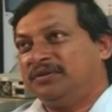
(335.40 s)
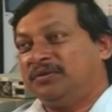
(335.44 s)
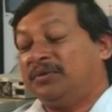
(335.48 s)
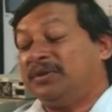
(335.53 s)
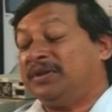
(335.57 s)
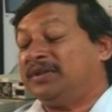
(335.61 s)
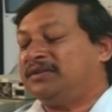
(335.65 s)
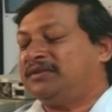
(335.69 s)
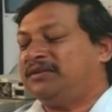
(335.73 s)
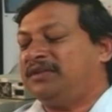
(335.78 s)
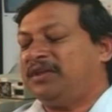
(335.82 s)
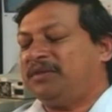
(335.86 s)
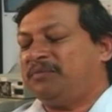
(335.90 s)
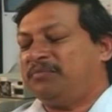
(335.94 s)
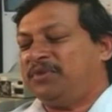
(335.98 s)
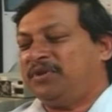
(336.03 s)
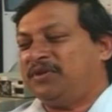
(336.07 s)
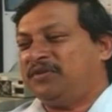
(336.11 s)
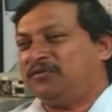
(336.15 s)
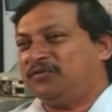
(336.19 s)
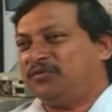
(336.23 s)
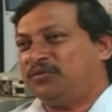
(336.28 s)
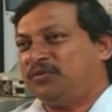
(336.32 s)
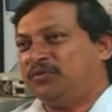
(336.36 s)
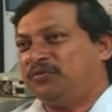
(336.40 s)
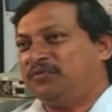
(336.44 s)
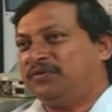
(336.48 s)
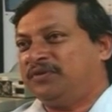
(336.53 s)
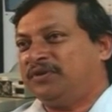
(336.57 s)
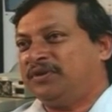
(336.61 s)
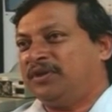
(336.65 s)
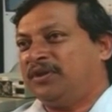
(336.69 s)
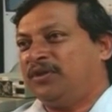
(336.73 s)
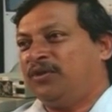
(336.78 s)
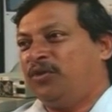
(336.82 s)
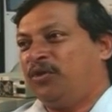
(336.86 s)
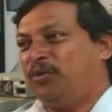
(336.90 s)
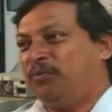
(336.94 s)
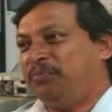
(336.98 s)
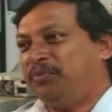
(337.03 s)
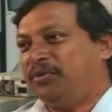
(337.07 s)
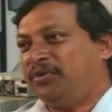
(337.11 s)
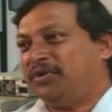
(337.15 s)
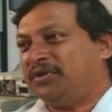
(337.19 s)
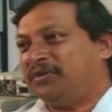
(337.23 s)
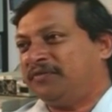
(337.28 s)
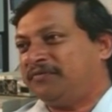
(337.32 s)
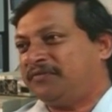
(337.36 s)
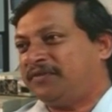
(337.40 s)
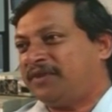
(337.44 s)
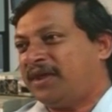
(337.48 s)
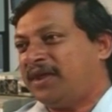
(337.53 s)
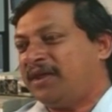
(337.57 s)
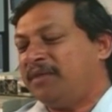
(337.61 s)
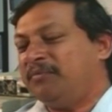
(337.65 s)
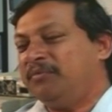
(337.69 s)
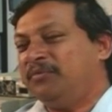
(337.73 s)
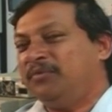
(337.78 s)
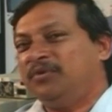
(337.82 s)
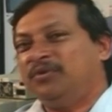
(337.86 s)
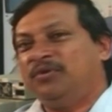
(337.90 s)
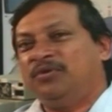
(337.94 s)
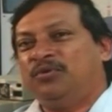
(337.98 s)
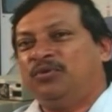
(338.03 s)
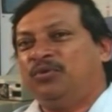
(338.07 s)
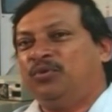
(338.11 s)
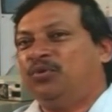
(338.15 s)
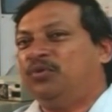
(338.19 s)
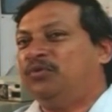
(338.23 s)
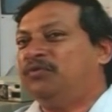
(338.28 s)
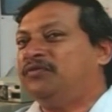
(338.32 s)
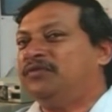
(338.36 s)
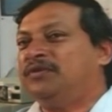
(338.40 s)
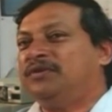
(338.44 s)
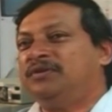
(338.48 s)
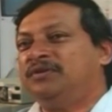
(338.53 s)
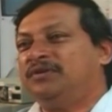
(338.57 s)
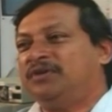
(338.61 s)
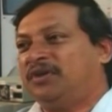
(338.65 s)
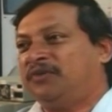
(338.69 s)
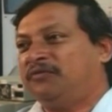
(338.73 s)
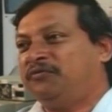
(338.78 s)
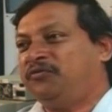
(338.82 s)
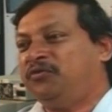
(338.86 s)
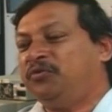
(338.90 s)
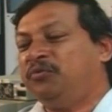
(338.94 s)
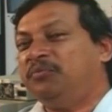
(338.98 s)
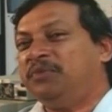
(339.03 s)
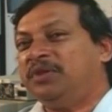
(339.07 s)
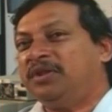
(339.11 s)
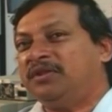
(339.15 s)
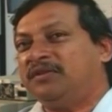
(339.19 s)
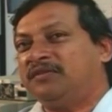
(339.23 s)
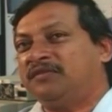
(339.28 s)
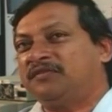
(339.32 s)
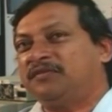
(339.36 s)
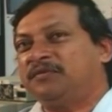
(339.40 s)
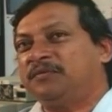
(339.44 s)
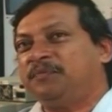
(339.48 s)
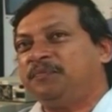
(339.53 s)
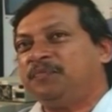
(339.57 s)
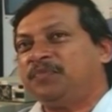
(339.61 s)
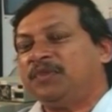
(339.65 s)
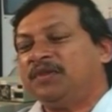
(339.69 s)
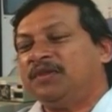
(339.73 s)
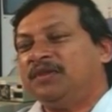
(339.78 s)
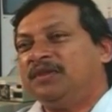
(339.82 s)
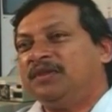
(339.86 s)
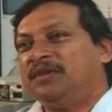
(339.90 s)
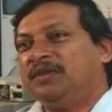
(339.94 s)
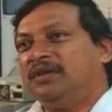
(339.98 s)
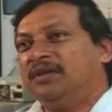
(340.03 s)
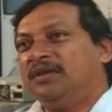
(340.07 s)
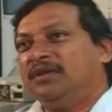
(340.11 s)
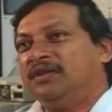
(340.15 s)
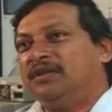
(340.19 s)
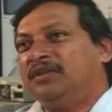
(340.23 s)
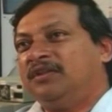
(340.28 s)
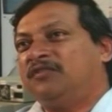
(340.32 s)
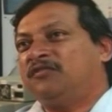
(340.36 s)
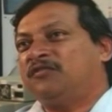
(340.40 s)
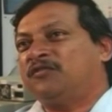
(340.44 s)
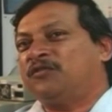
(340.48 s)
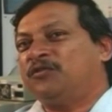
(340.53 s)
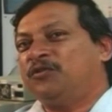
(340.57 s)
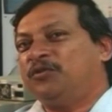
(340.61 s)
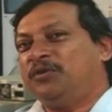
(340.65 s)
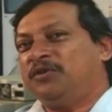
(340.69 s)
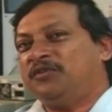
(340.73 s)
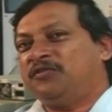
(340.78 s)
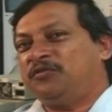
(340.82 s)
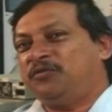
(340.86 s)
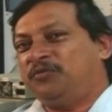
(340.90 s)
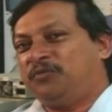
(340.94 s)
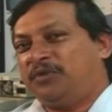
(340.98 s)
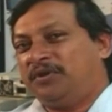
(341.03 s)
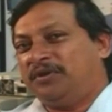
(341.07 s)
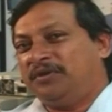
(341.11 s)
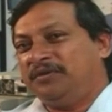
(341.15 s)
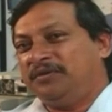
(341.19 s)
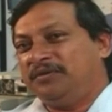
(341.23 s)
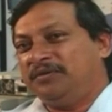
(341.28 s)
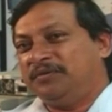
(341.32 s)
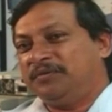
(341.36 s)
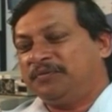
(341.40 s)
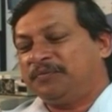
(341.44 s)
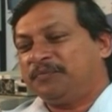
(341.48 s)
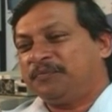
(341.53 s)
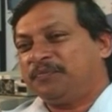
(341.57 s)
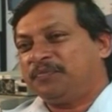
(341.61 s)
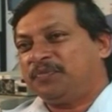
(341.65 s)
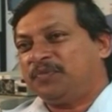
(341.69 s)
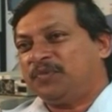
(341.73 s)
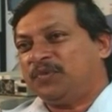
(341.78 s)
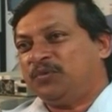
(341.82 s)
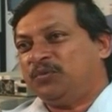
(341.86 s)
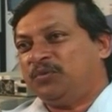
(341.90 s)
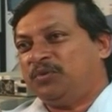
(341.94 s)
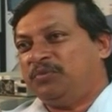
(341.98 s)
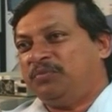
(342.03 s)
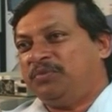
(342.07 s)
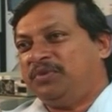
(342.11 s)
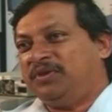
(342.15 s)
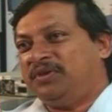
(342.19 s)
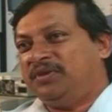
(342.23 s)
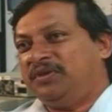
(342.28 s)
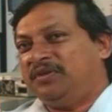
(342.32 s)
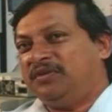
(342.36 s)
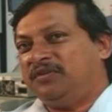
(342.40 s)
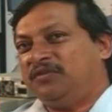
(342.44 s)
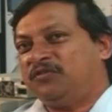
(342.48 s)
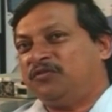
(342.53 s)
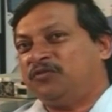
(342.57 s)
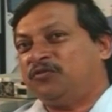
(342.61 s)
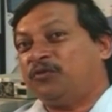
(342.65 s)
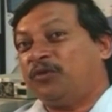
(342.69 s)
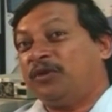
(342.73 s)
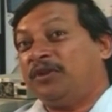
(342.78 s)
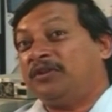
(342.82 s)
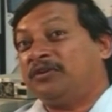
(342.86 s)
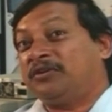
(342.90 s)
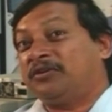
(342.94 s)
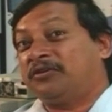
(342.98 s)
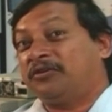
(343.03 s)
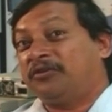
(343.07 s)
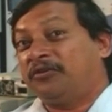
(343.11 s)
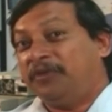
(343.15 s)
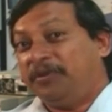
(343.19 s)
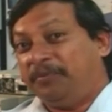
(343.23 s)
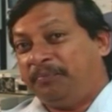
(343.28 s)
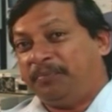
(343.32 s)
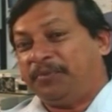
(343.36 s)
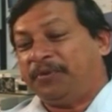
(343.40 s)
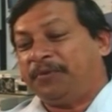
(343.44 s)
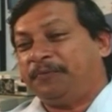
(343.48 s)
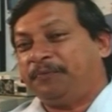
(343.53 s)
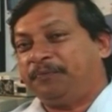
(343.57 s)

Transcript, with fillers: or take place over a long period of time, over a few minutes. The slowest one would be soil creep.